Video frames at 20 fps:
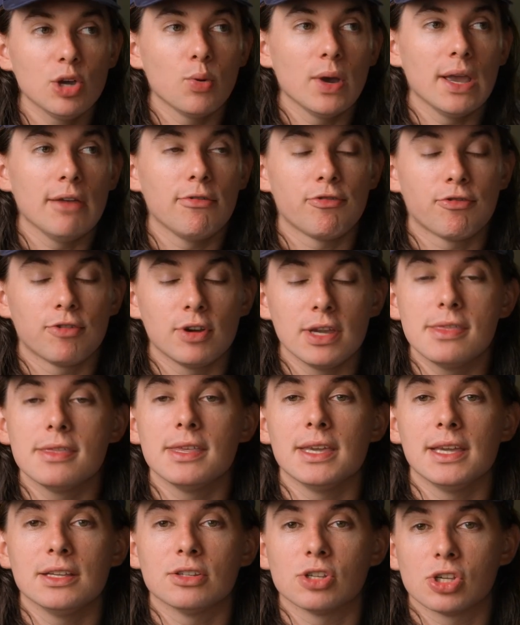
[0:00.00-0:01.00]
away free
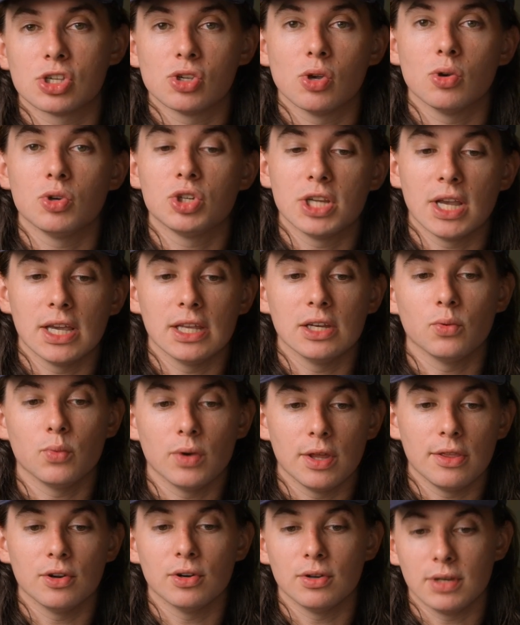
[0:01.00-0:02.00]
things associated
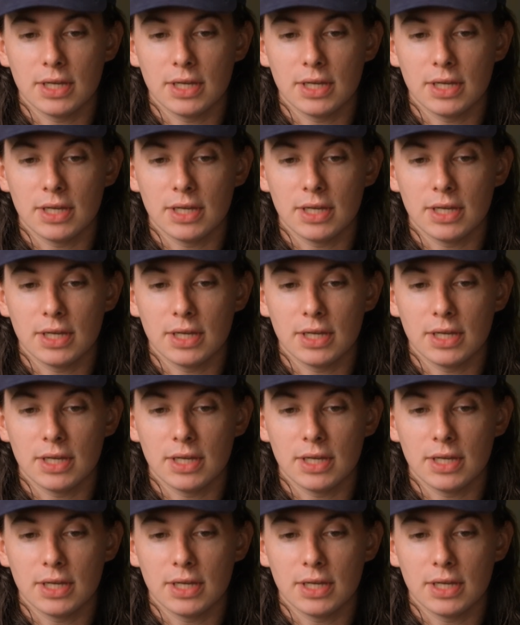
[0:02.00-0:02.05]
with your